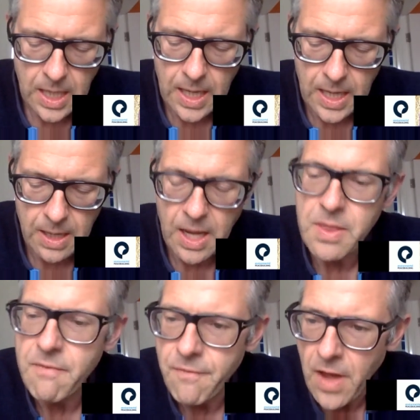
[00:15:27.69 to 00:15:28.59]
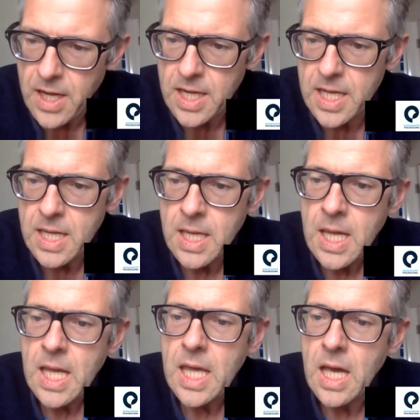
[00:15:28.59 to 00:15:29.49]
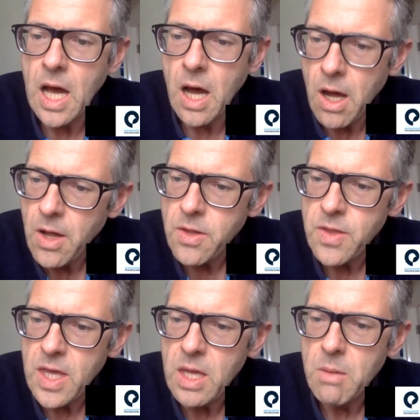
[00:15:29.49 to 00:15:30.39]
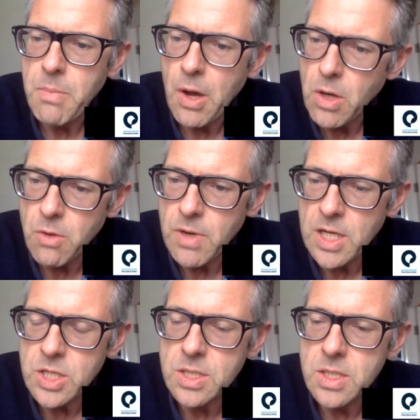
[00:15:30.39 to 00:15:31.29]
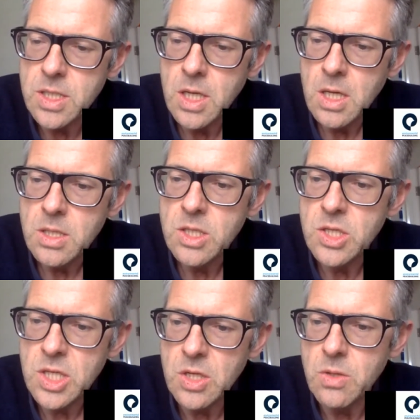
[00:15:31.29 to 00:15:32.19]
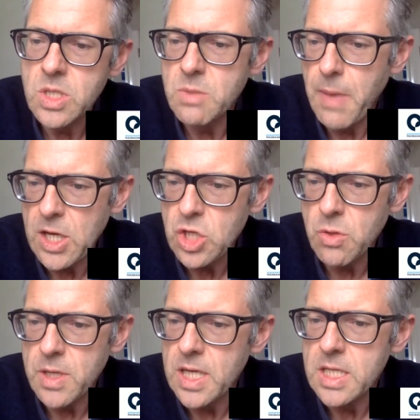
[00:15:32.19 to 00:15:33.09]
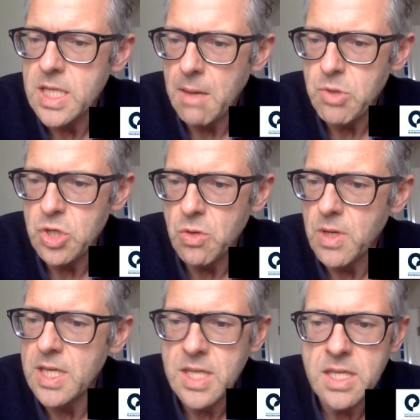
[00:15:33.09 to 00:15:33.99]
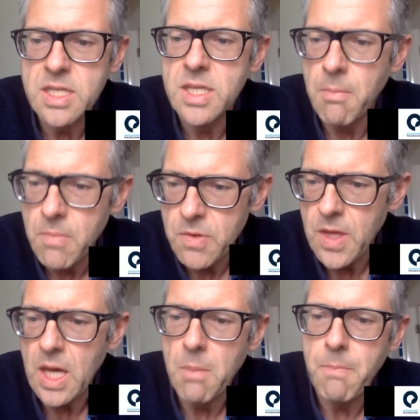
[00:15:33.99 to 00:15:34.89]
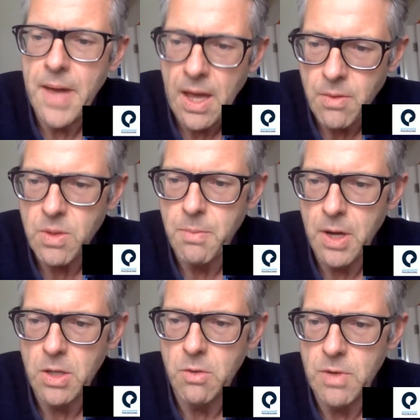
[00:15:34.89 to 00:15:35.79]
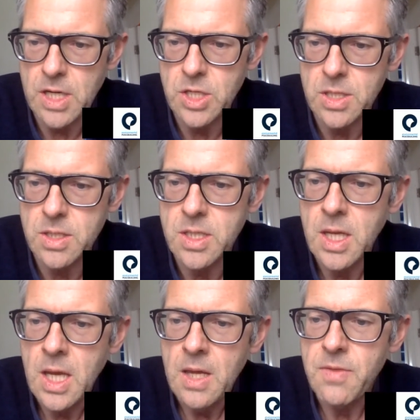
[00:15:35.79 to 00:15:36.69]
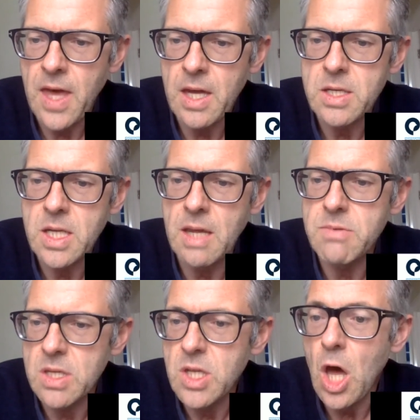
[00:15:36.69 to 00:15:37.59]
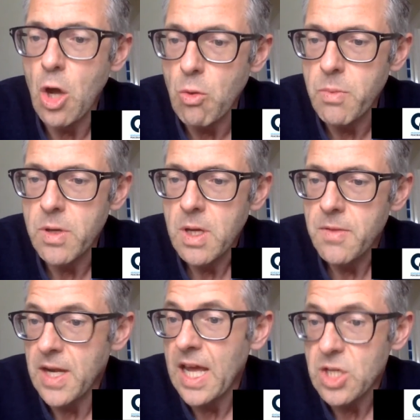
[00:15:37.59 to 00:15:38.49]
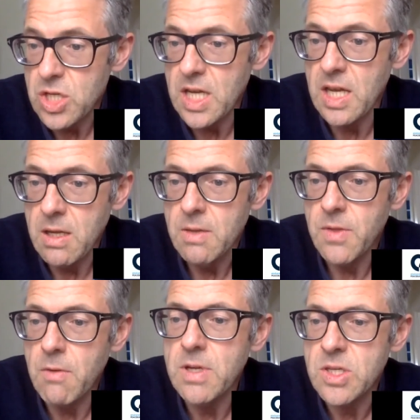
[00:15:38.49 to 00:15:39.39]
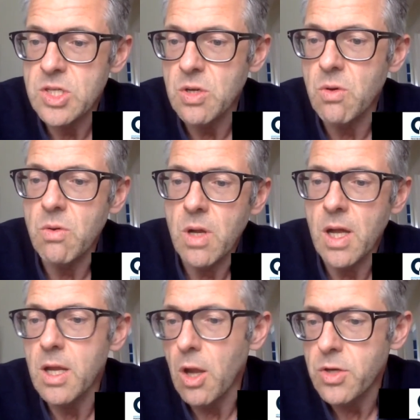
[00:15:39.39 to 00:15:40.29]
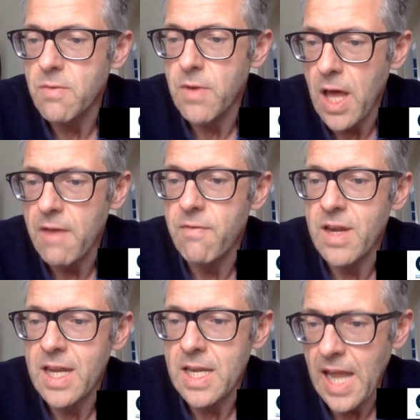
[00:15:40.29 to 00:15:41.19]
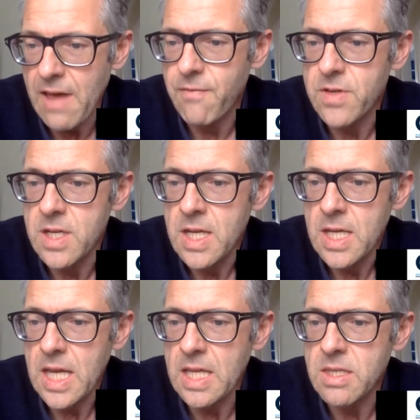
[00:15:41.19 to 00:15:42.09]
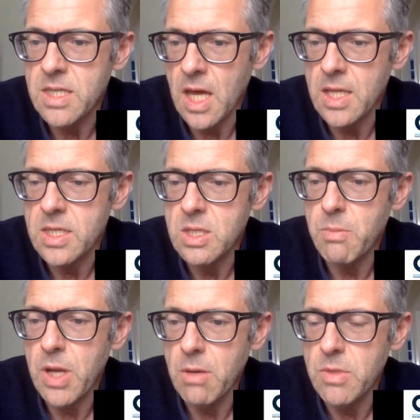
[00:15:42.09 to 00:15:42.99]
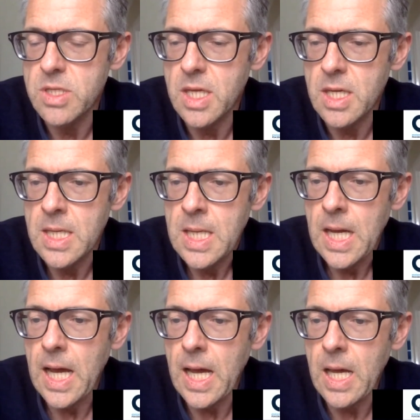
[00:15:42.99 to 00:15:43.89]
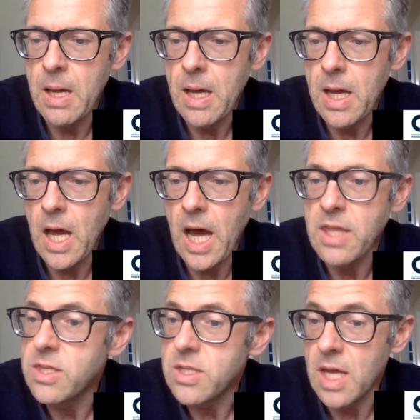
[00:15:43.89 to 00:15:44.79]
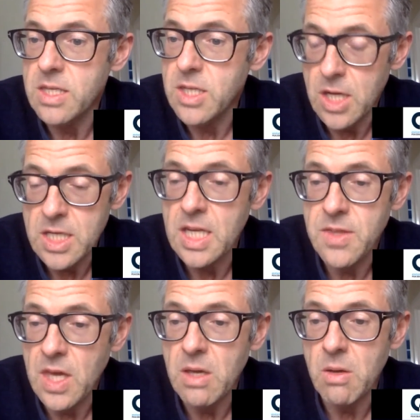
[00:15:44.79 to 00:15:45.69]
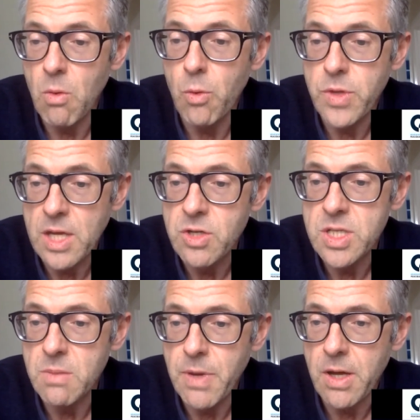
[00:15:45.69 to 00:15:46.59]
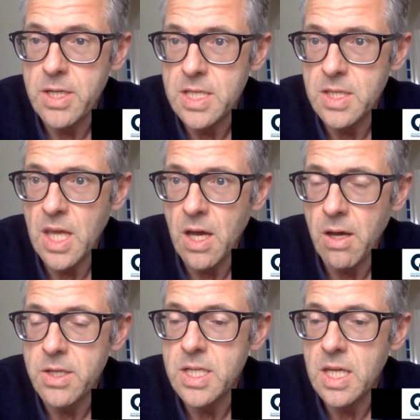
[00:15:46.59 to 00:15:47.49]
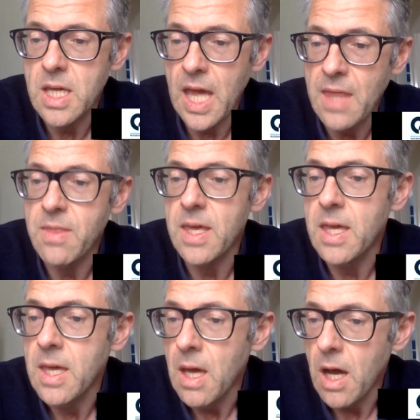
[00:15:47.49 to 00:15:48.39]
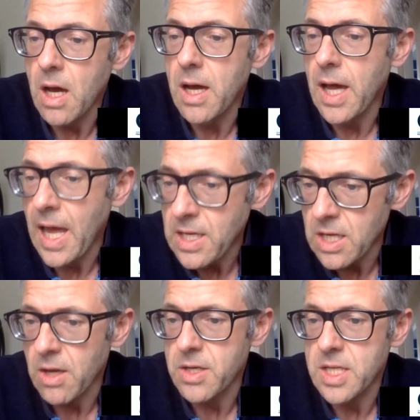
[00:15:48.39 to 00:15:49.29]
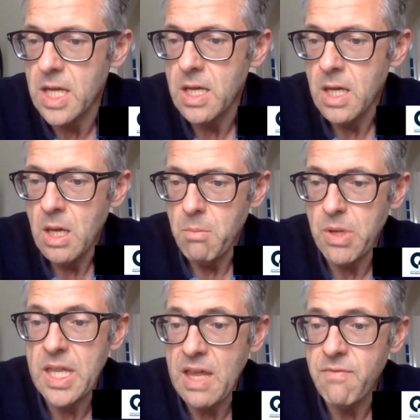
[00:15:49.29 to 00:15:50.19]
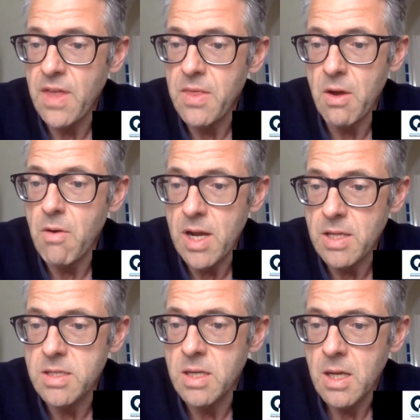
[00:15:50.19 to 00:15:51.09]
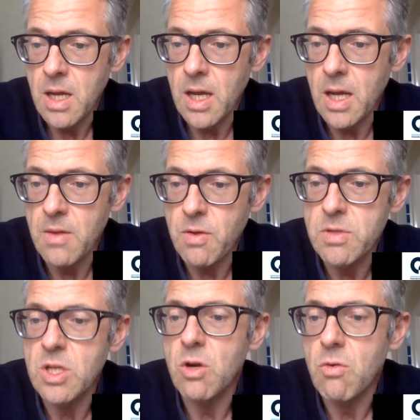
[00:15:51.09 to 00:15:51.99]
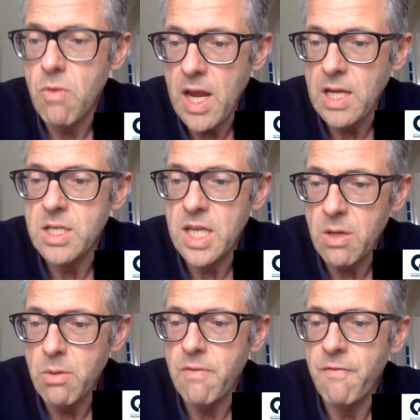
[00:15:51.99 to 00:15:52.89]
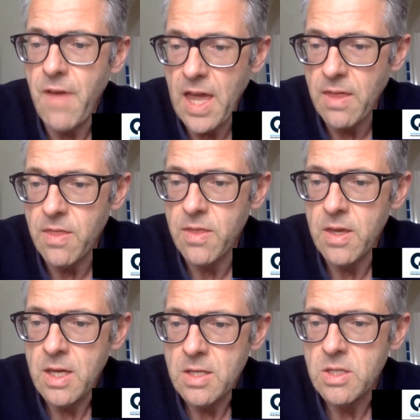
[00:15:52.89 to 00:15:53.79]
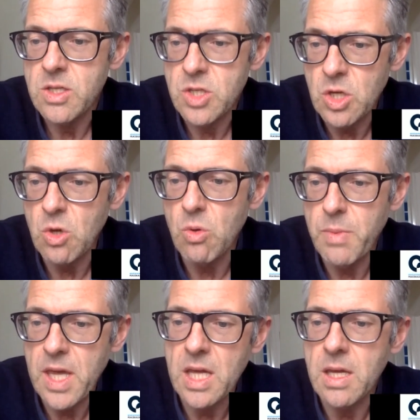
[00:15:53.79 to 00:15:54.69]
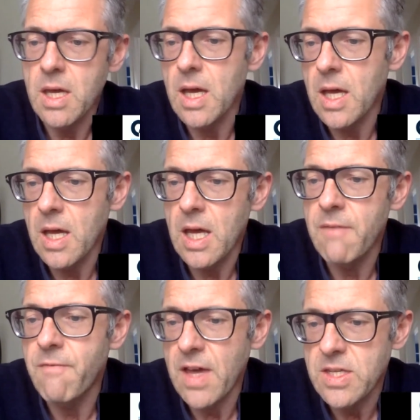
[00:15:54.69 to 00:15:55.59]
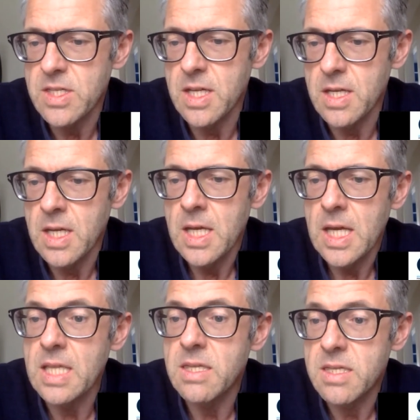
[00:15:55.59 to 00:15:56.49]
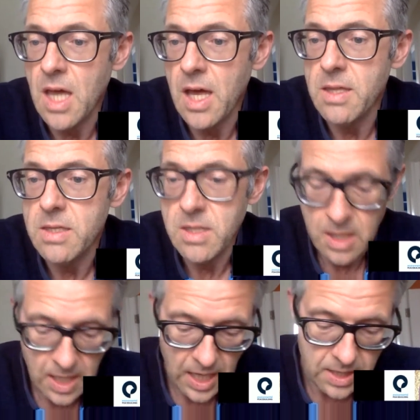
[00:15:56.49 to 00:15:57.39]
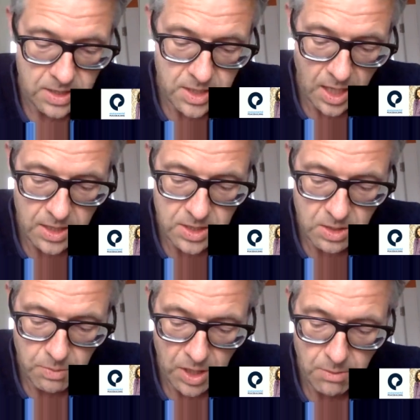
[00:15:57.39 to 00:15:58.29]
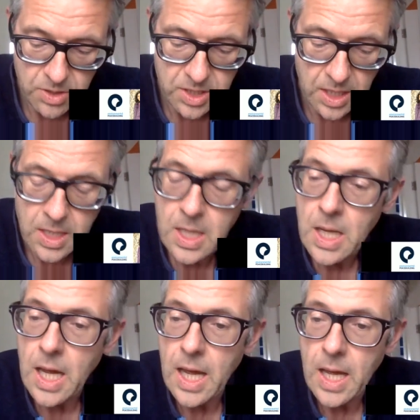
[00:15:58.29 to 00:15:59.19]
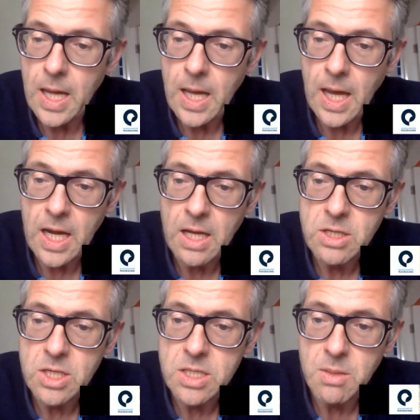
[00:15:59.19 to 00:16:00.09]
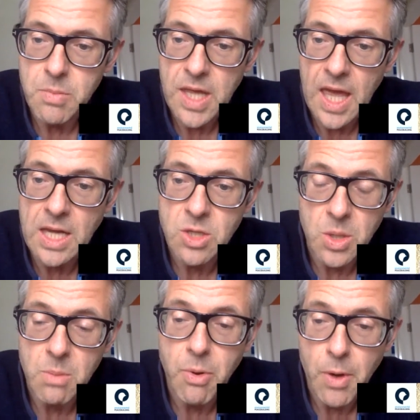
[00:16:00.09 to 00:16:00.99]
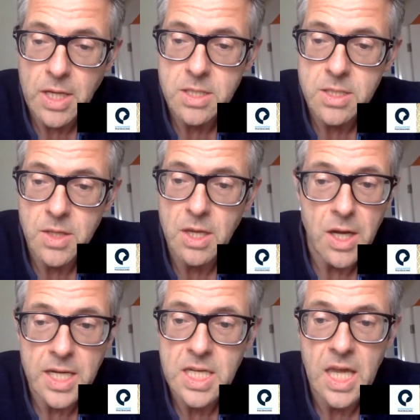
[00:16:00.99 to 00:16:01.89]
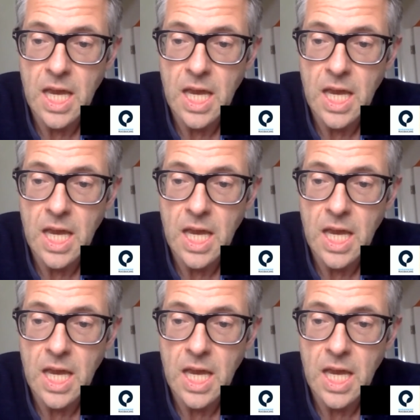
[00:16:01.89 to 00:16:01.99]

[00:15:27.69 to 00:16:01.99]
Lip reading: And then finally, are the polar regions still special and exceptional? Is there something about the polar regions that gives us hope that actually there is still a lot of life left in science diplomacy? I certainly think all the interested parties in the Arctic and the Antarctic believe that there is. There is a great deal of faith still being invested in science and science diplomacy. And I just simply end on the point that the United